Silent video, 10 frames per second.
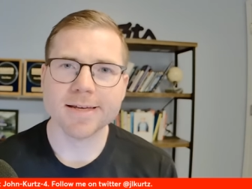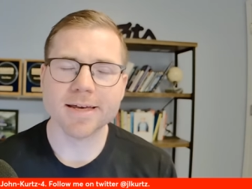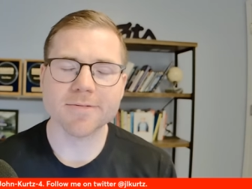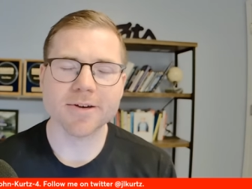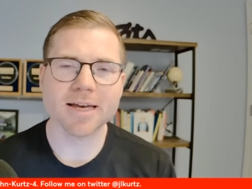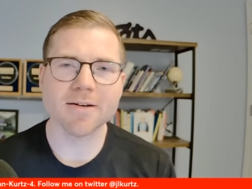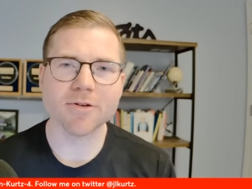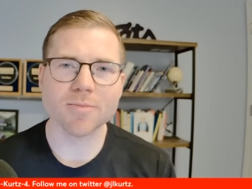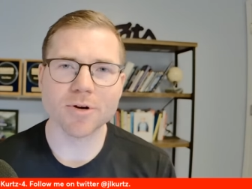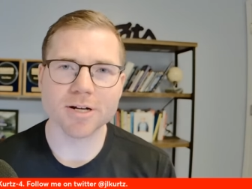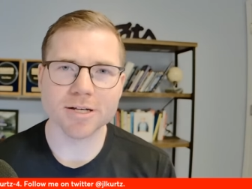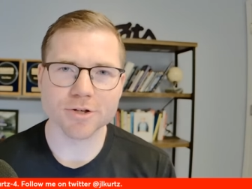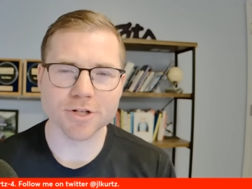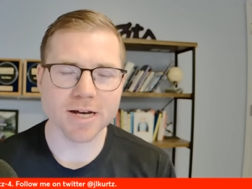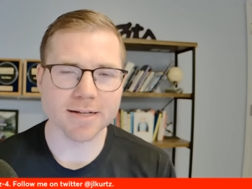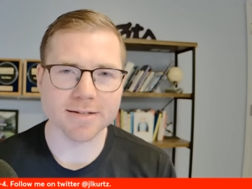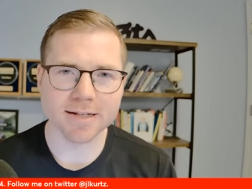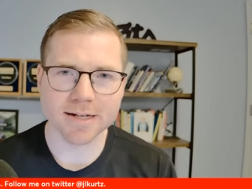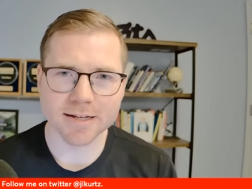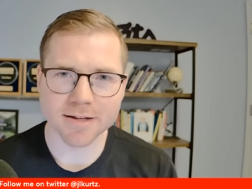giving everybody a shot to
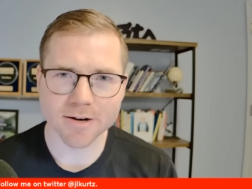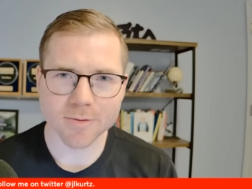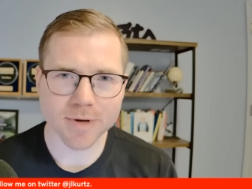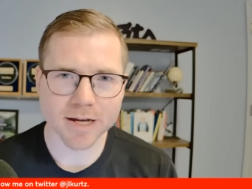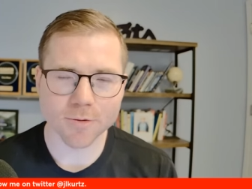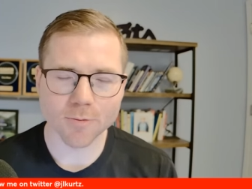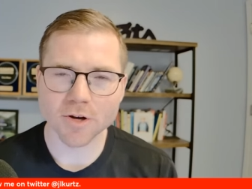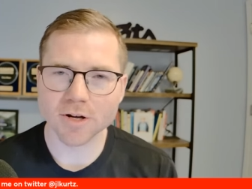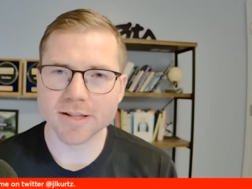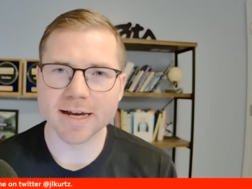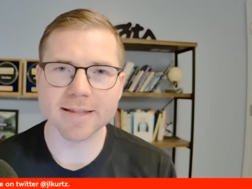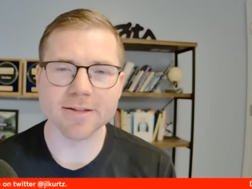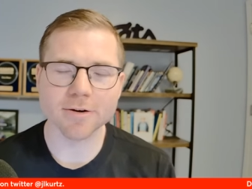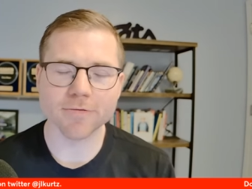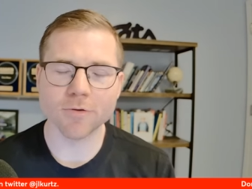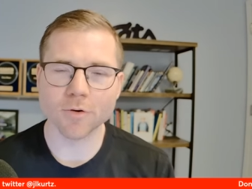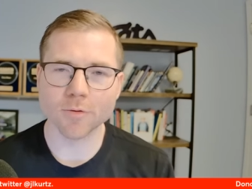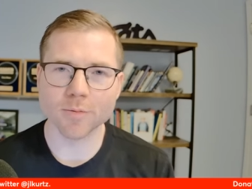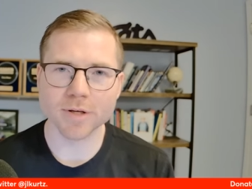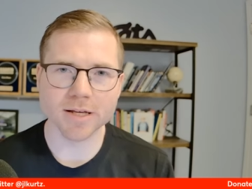get in there and make a run, and that
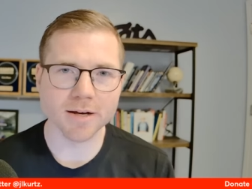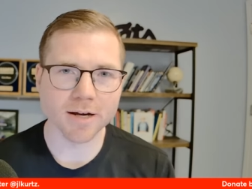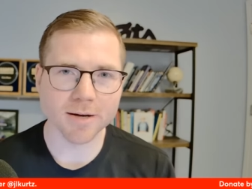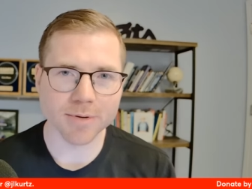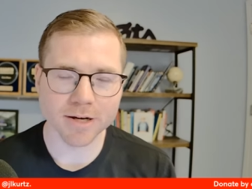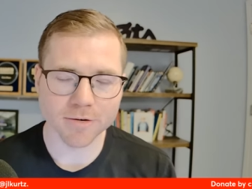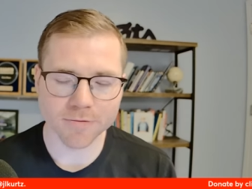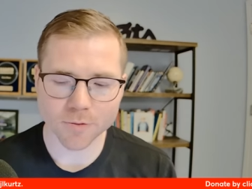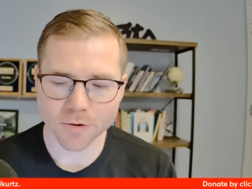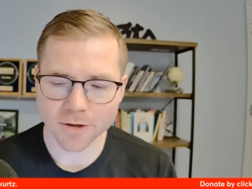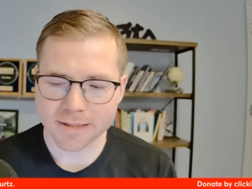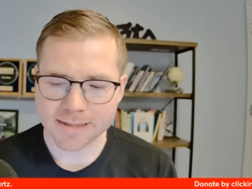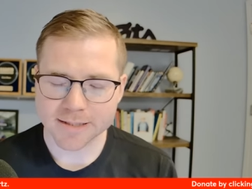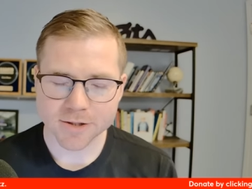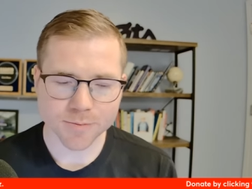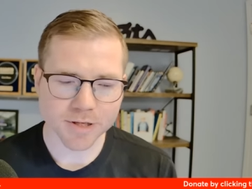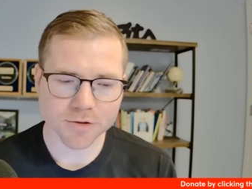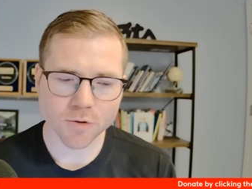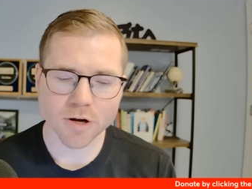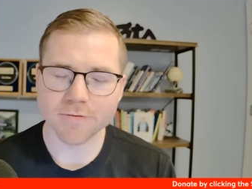therefore would be better for the
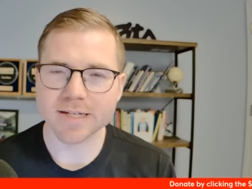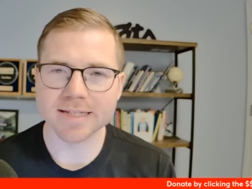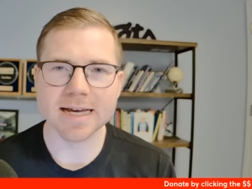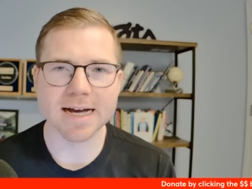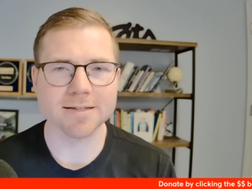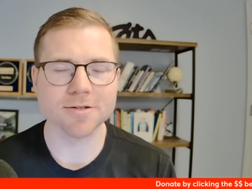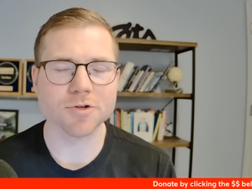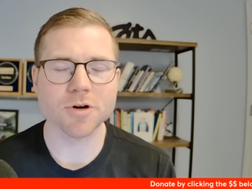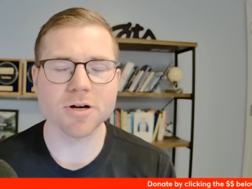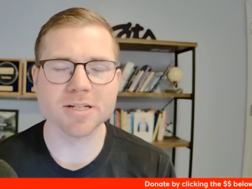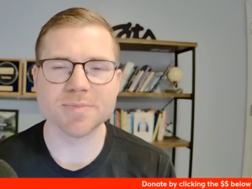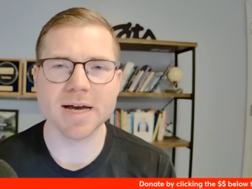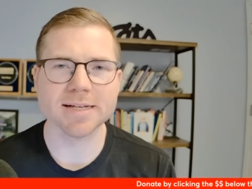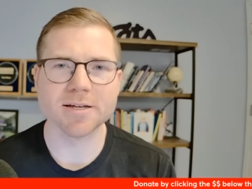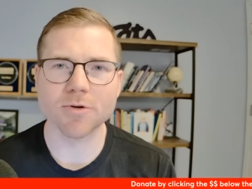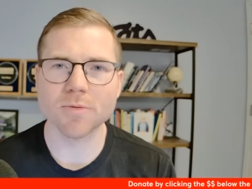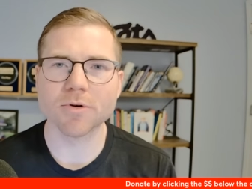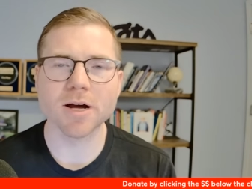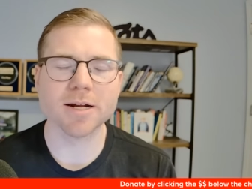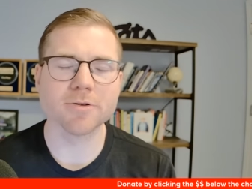Big 12. He's got the strongest basketball
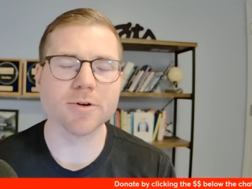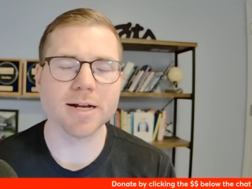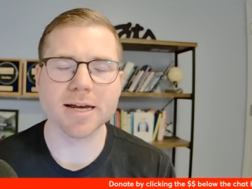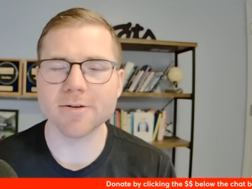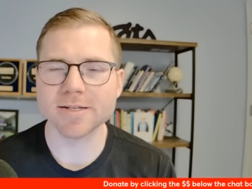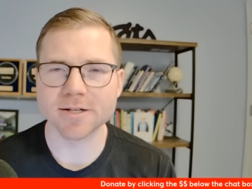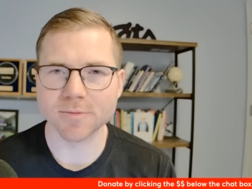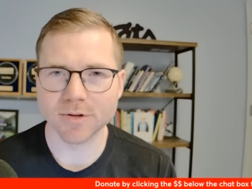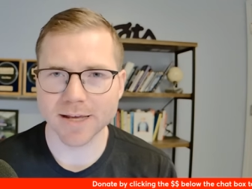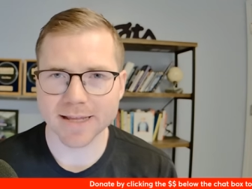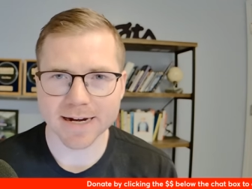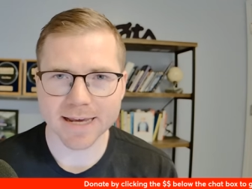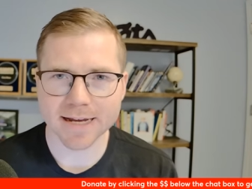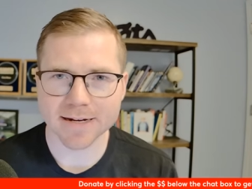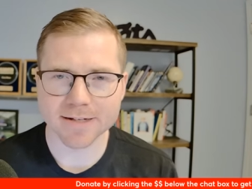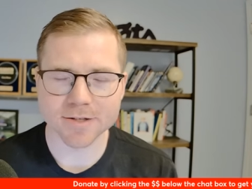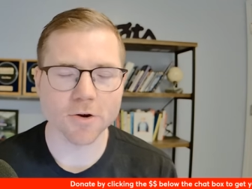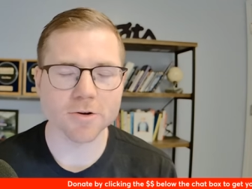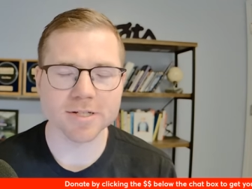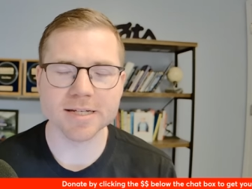product right now. He's going to play that hand as
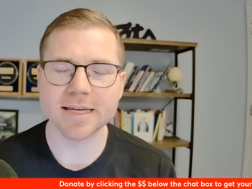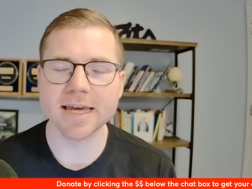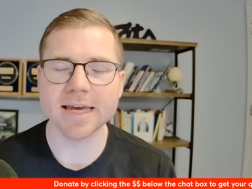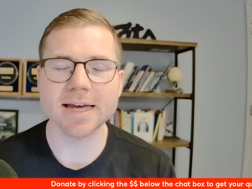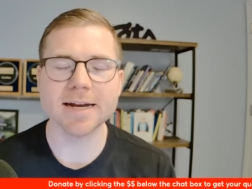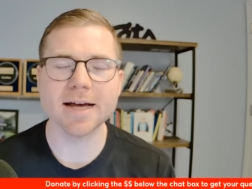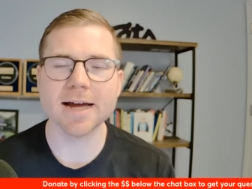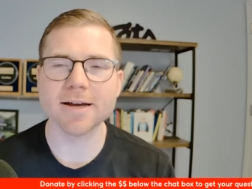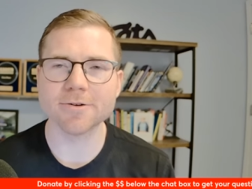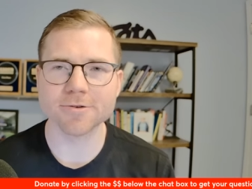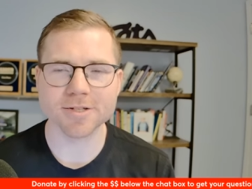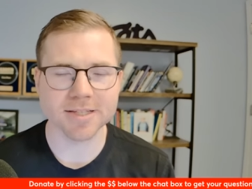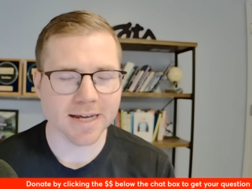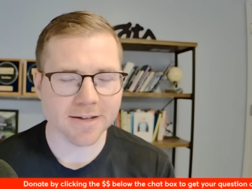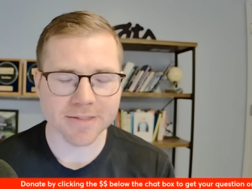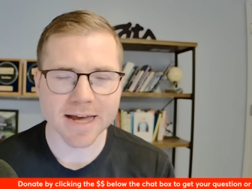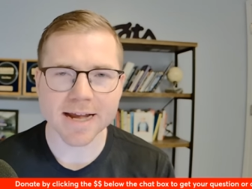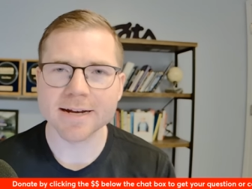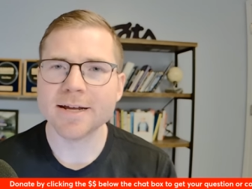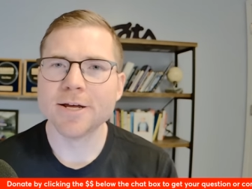hard as he can. I understand
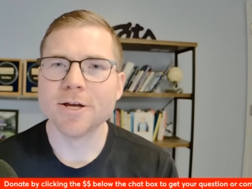that.